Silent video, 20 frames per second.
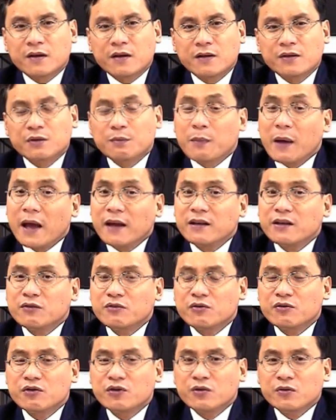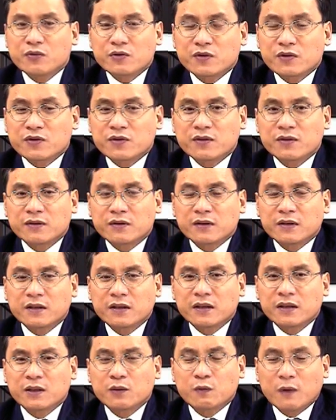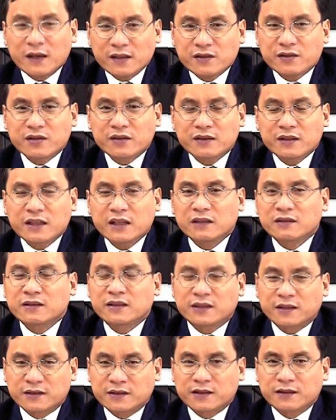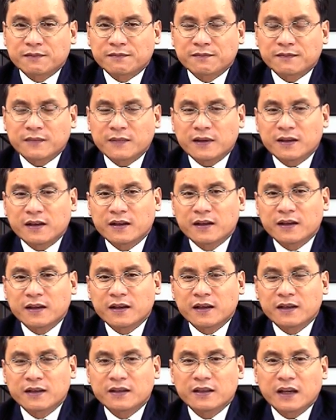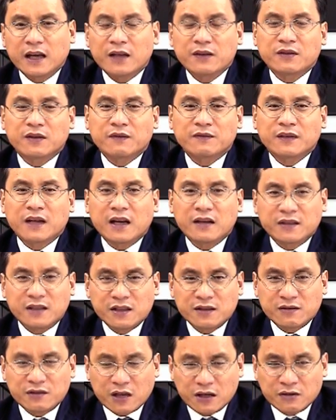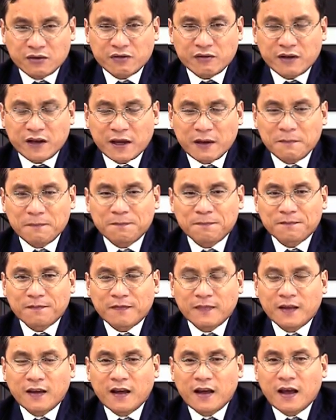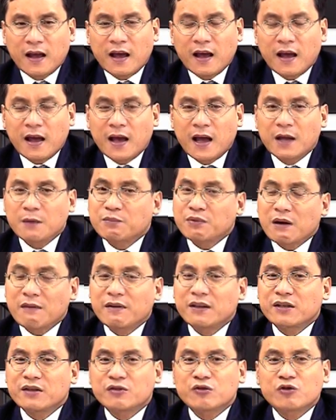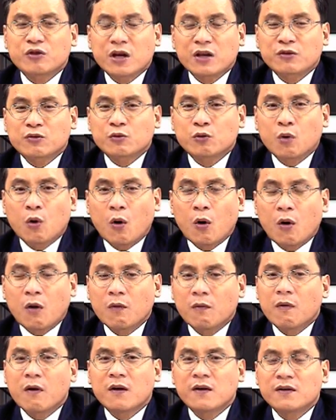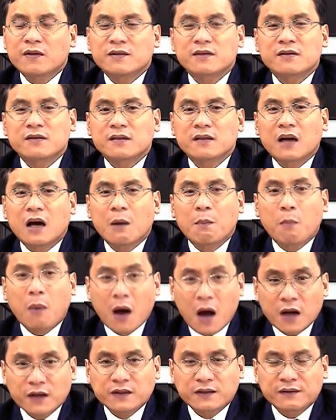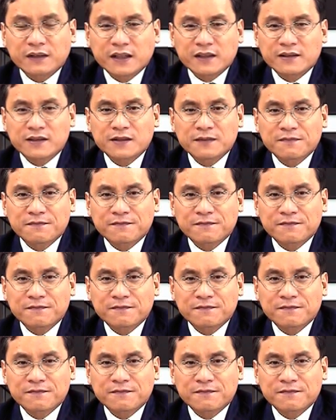Japan introduced the Western legal system at the end of the 19th century, and private international law was a part of it.